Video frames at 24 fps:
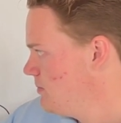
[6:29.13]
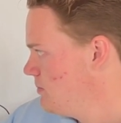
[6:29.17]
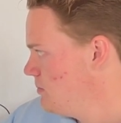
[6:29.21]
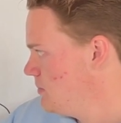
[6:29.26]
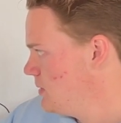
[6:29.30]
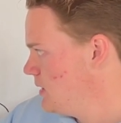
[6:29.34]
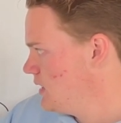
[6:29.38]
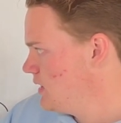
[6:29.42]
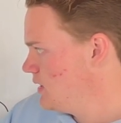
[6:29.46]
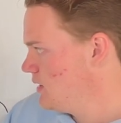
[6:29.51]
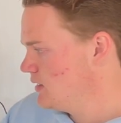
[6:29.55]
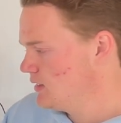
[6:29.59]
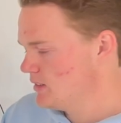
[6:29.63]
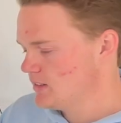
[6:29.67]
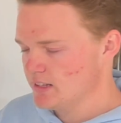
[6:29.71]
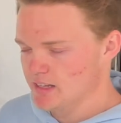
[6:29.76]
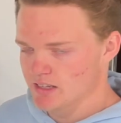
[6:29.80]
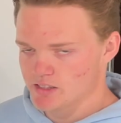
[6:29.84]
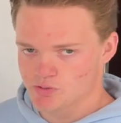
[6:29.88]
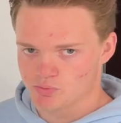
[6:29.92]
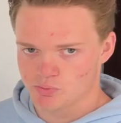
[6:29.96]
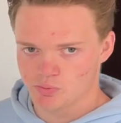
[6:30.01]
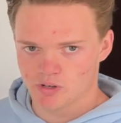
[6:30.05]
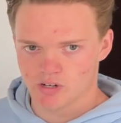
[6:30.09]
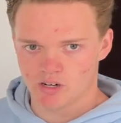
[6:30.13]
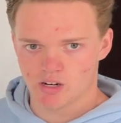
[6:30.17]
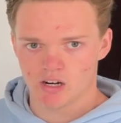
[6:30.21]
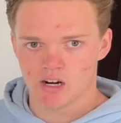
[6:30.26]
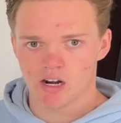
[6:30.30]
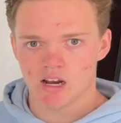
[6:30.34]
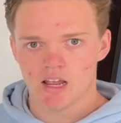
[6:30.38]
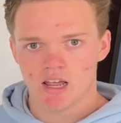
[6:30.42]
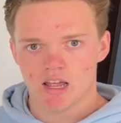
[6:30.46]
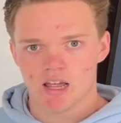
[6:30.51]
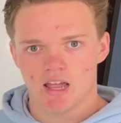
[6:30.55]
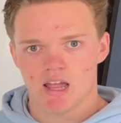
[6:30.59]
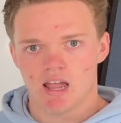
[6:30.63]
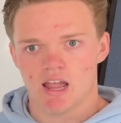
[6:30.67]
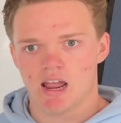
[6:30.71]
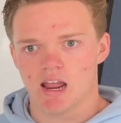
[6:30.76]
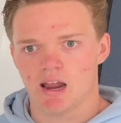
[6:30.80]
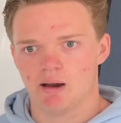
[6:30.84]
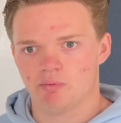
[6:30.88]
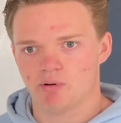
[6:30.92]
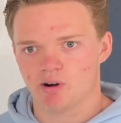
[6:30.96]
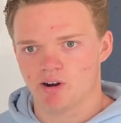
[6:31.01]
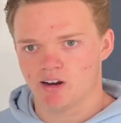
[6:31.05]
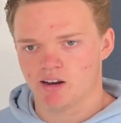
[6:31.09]
because that's where
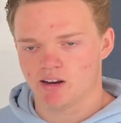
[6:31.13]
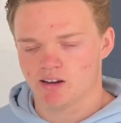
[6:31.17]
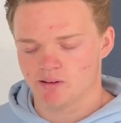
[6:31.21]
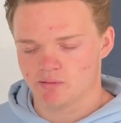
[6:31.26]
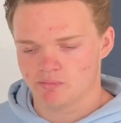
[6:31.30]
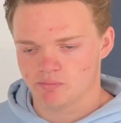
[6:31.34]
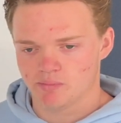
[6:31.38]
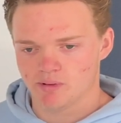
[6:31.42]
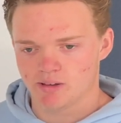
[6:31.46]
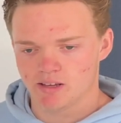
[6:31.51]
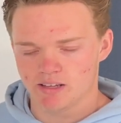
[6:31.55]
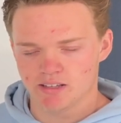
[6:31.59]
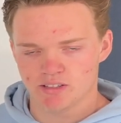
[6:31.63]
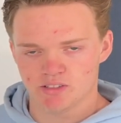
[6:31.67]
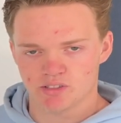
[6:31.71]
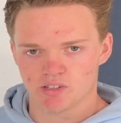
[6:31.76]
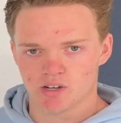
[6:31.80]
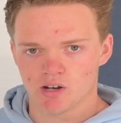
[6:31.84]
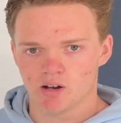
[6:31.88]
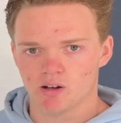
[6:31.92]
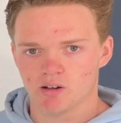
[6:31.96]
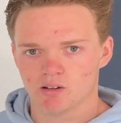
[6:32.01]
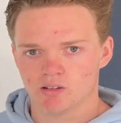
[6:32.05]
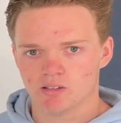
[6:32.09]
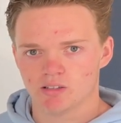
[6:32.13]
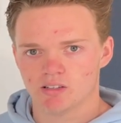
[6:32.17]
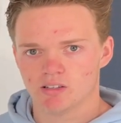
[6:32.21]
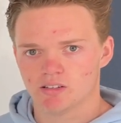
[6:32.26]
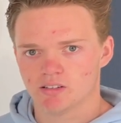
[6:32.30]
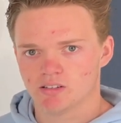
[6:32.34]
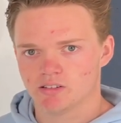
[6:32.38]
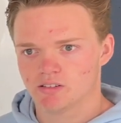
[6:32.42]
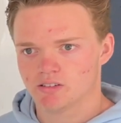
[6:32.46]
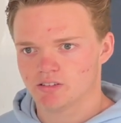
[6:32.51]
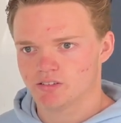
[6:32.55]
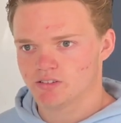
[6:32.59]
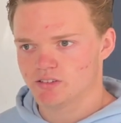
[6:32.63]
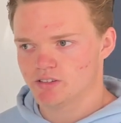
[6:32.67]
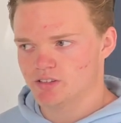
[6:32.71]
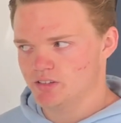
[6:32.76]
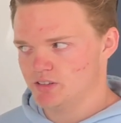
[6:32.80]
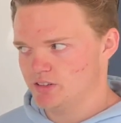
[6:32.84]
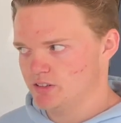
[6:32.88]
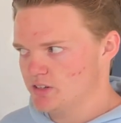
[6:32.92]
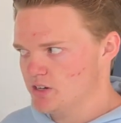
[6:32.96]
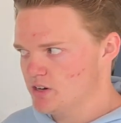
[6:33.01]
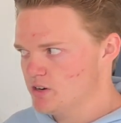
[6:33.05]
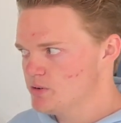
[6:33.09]
Abraham is called to
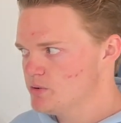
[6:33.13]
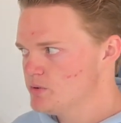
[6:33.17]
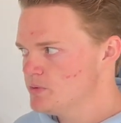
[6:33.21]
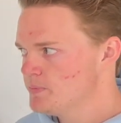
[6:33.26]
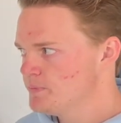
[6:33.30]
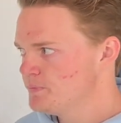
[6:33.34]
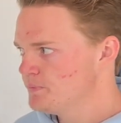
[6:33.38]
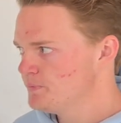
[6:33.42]
go.